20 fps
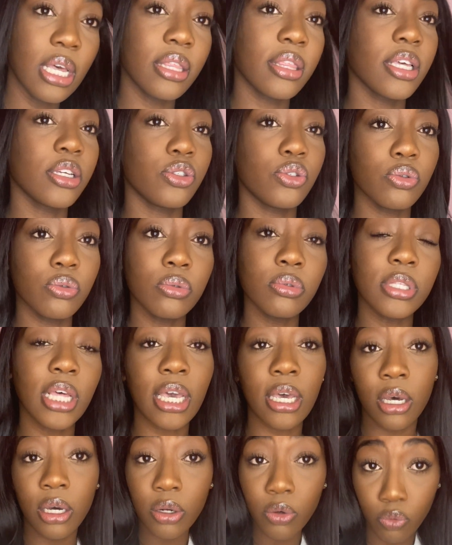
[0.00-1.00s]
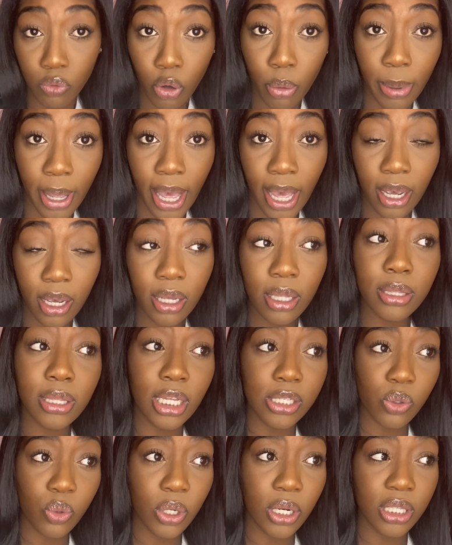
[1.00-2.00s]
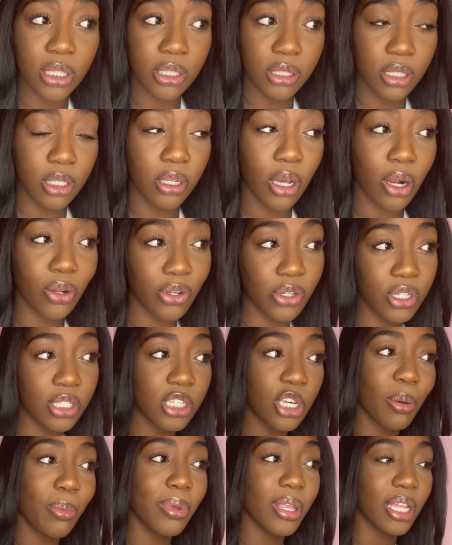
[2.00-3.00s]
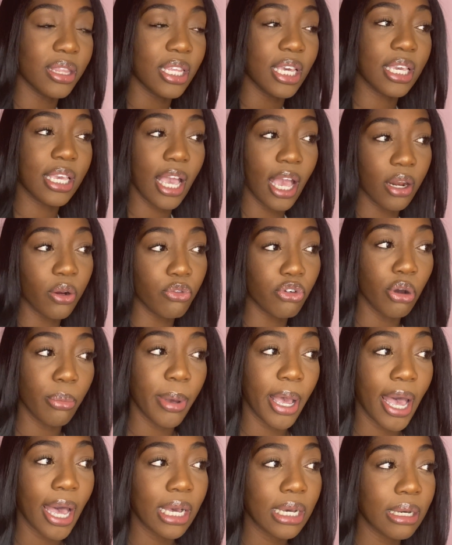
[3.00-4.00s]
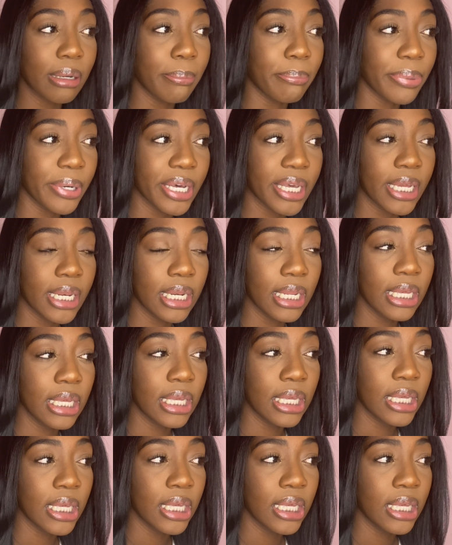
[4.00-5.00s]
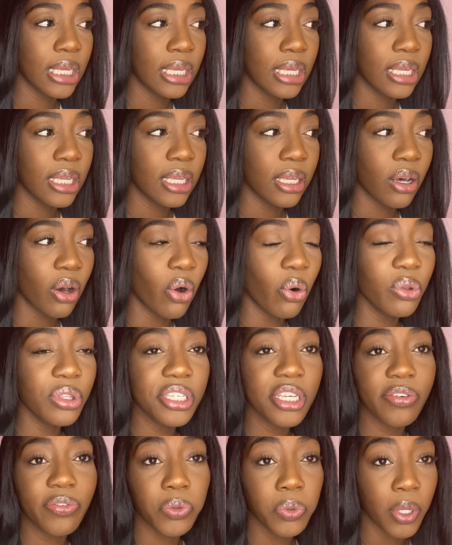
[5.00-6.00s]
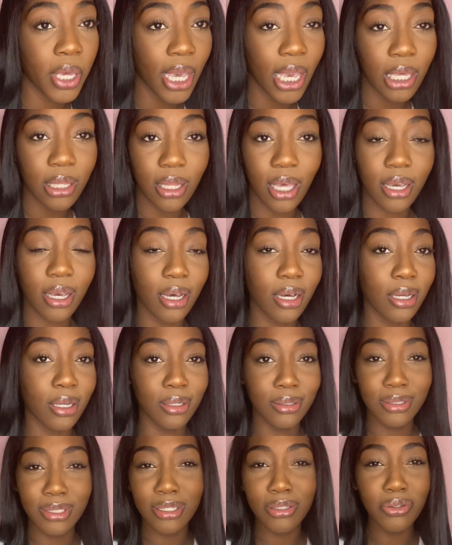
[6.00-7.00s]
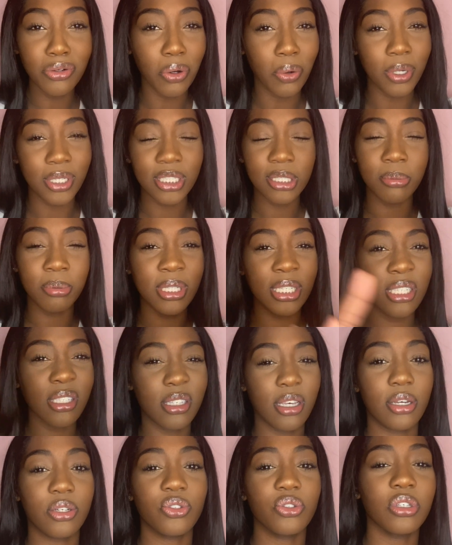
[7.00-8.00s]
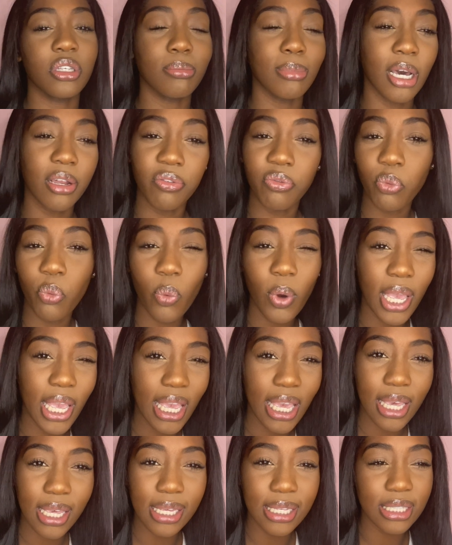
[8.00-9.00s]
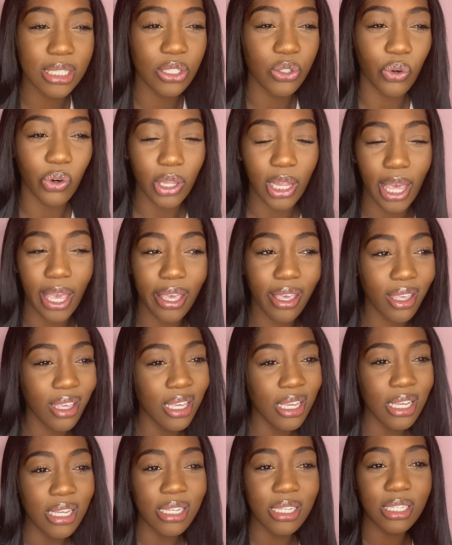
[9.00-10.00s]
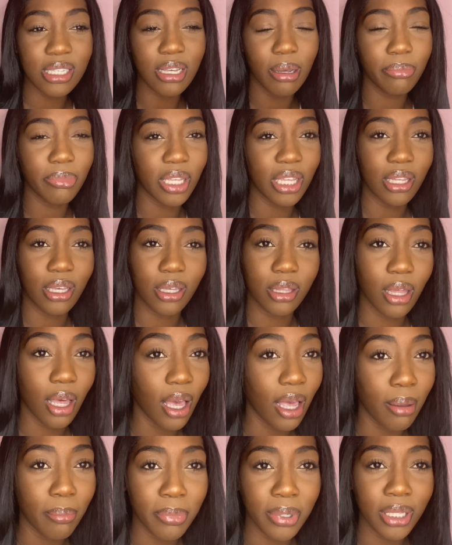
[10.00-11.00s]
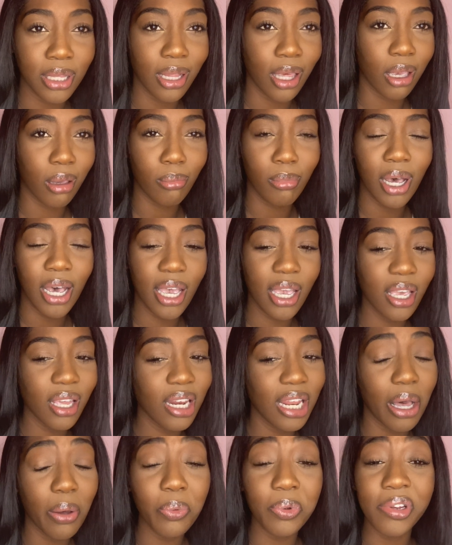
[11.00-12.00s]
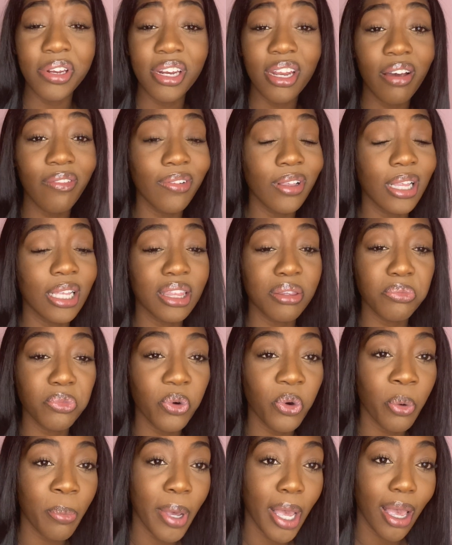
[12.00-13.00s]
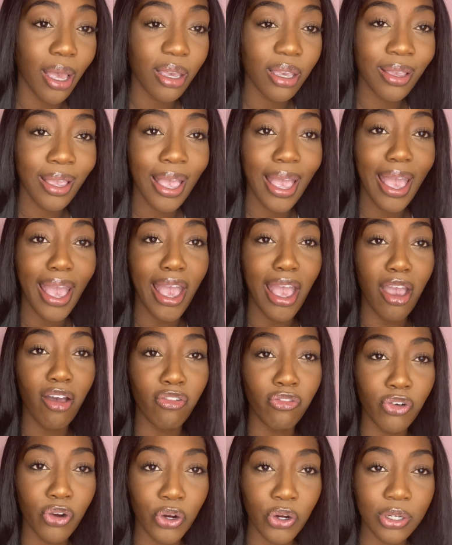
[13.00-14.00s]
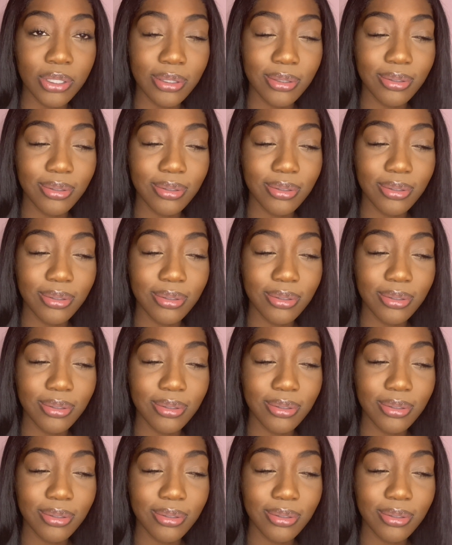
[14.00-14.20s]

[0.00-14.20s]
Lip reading: They could grow back. That's what the doctor just told me, that they can grow back, but only if you gain like a substantial amount of weight or like something like that. But like mine, I will never let them grow back, ever.